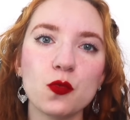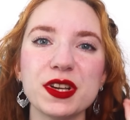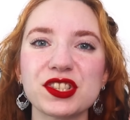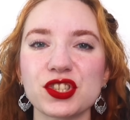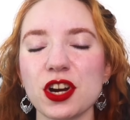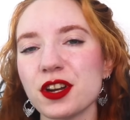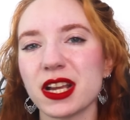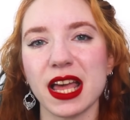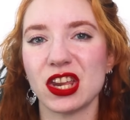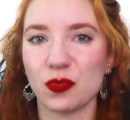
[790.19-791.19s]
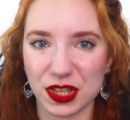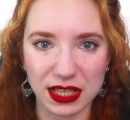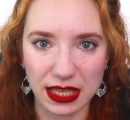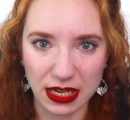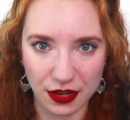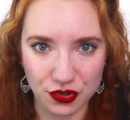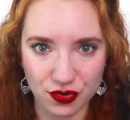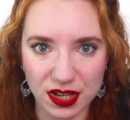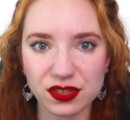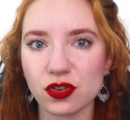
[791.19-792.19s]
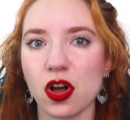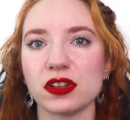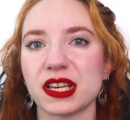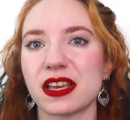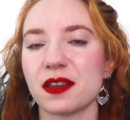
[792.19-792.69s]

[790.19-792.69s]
We start again with the linen underdress, called a